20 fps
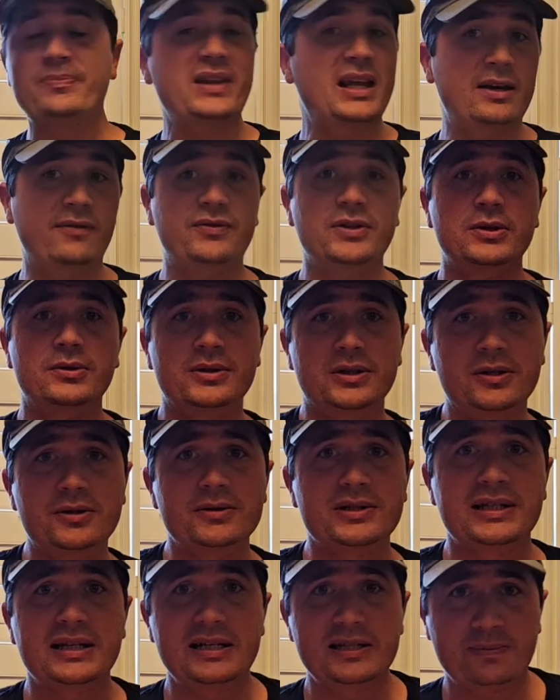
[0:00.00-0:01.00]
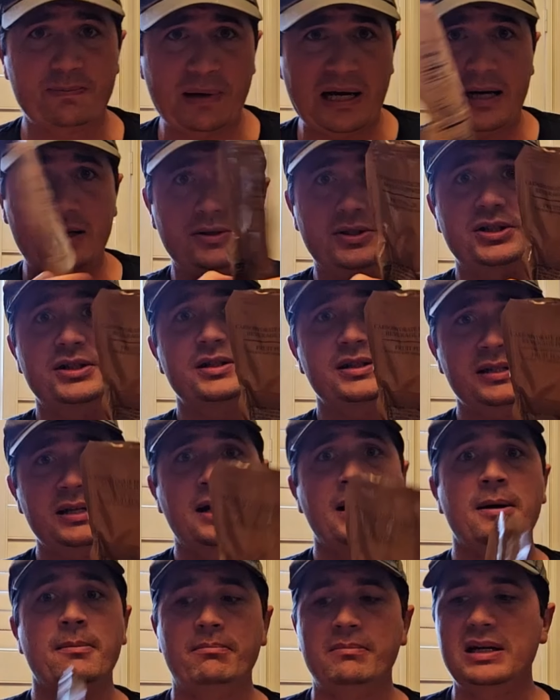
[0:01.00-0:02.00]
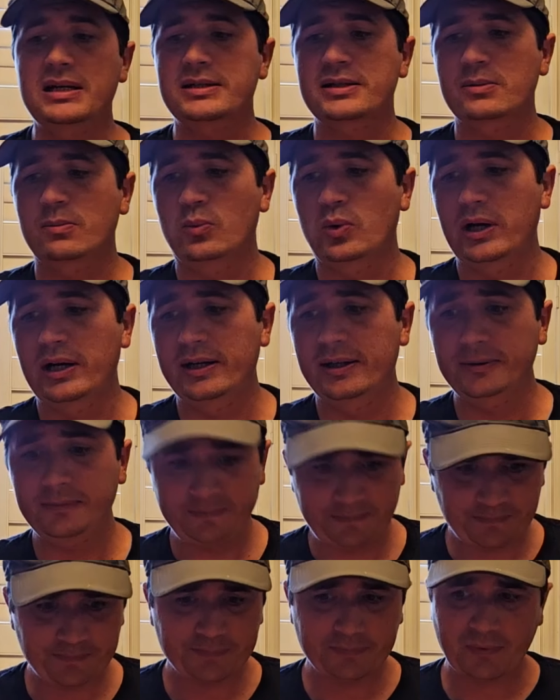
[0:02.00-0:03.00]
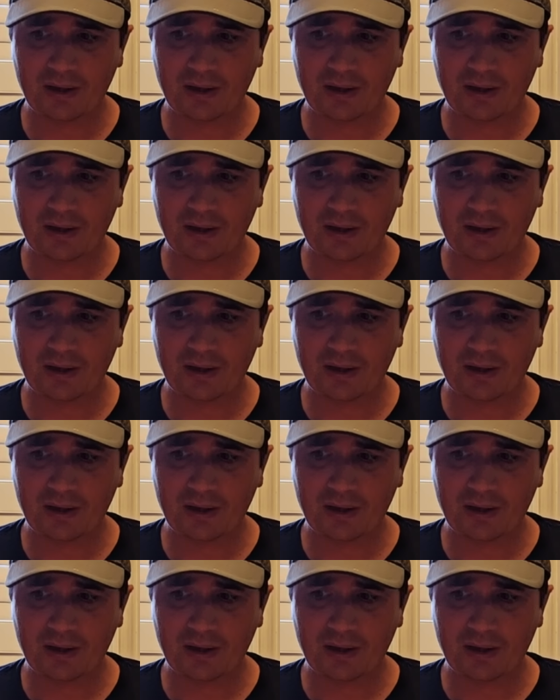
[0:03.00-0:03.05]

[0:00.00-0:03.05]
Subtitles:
If you use these pouches, mix them well,